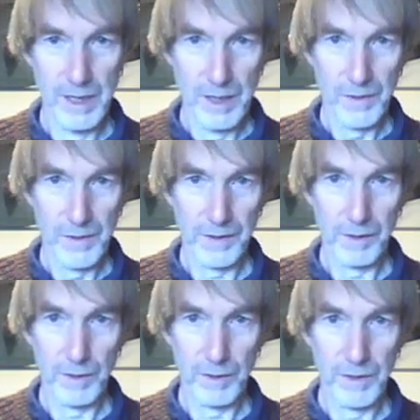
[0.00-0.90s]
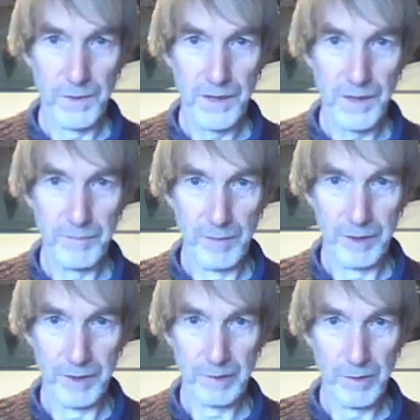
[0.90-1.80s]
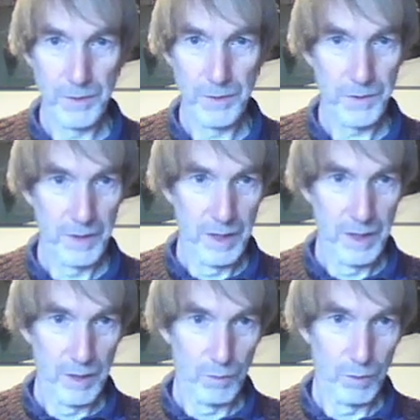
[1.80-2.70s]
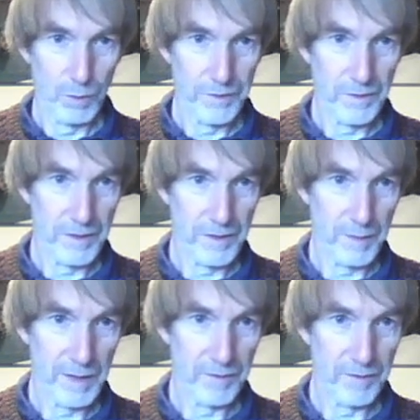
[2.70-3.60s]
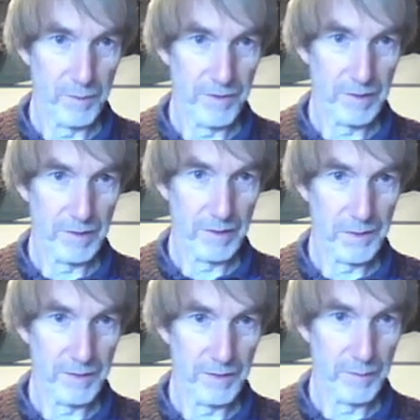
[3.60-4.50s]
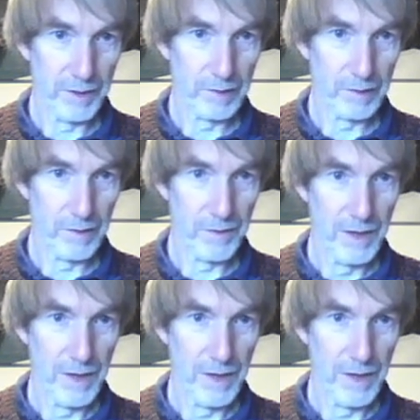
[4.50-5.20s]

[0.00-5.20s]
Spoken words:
So at 7 microns, what is the amount of material at 7 microns?